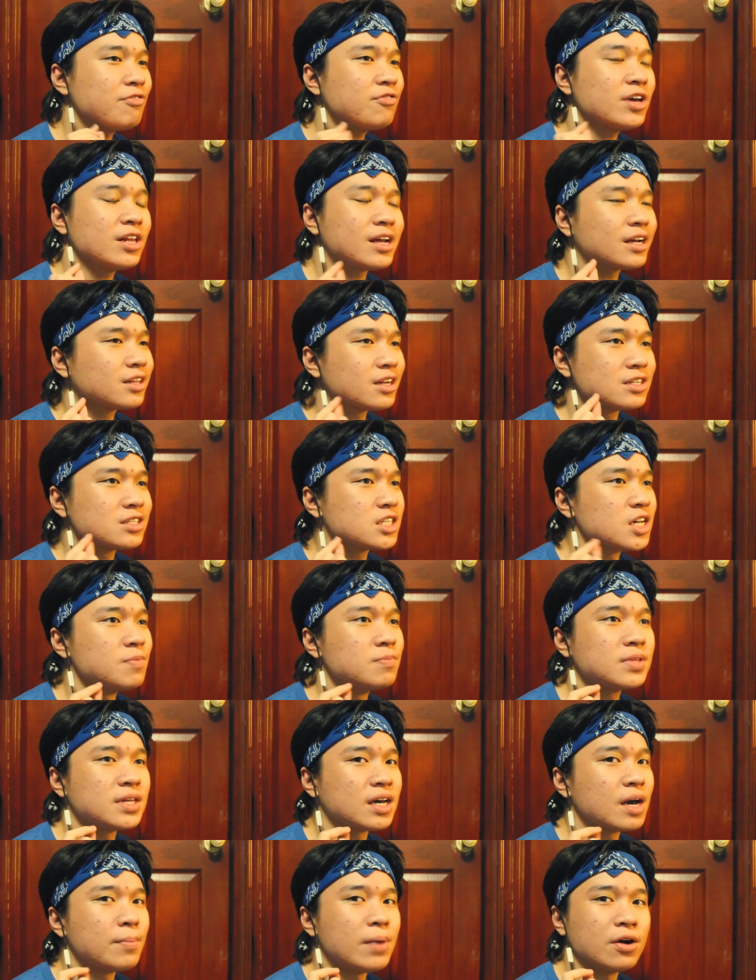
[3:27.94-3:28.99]
I feel like there's
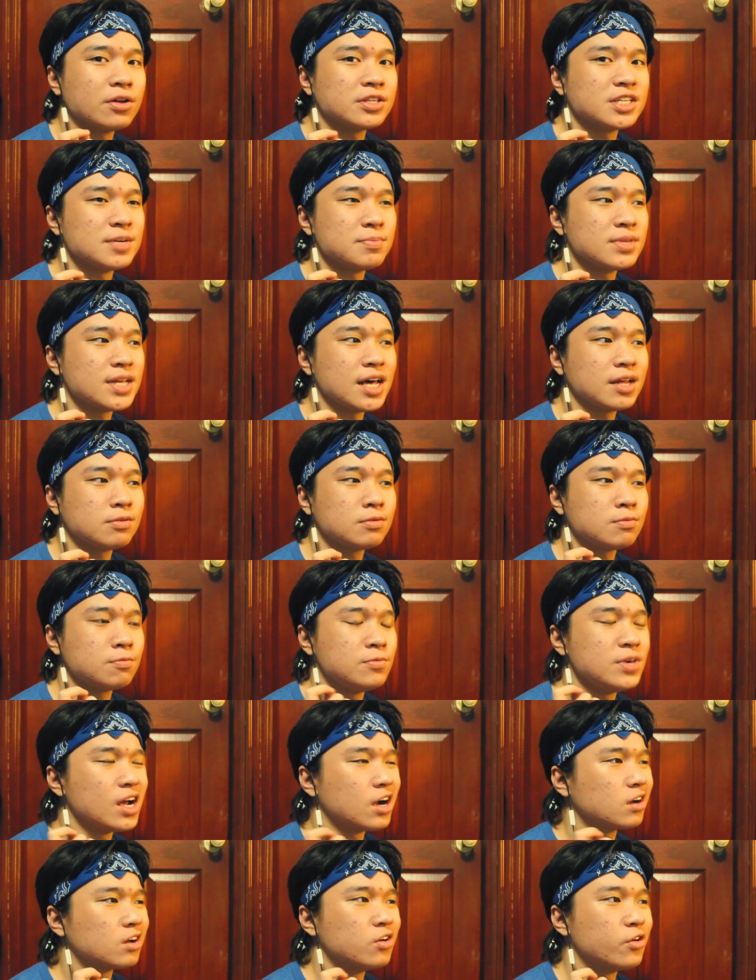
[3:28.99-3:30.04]
something about him that
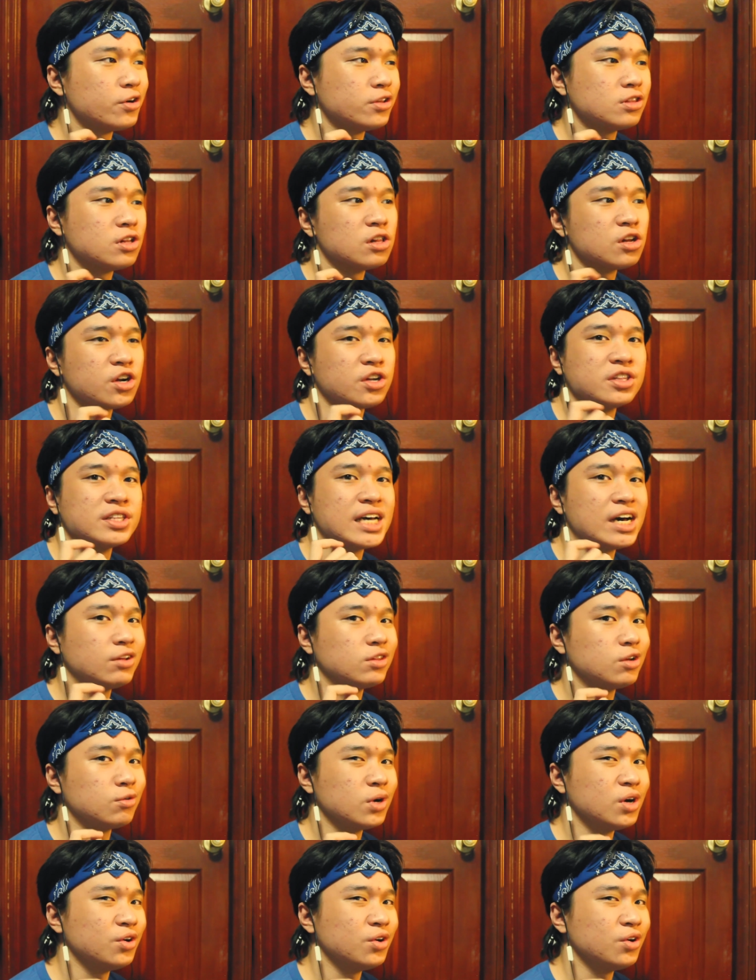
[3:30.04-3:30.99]
we are going to learn down the